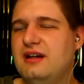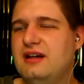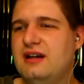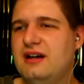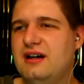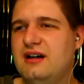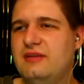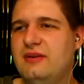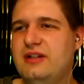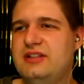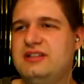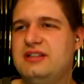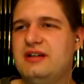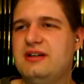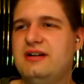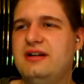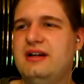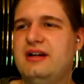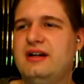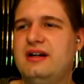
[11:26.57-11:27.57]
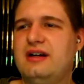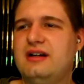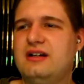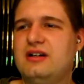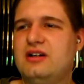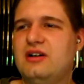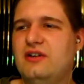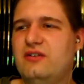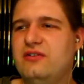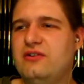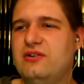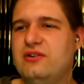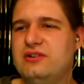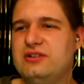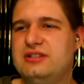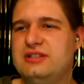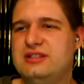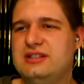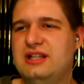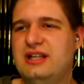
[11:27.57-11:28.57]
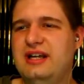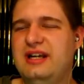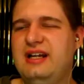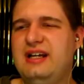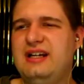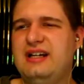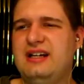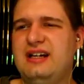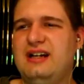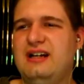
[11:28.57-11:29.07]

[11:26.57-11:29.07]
Uh, waste area on a golf course is like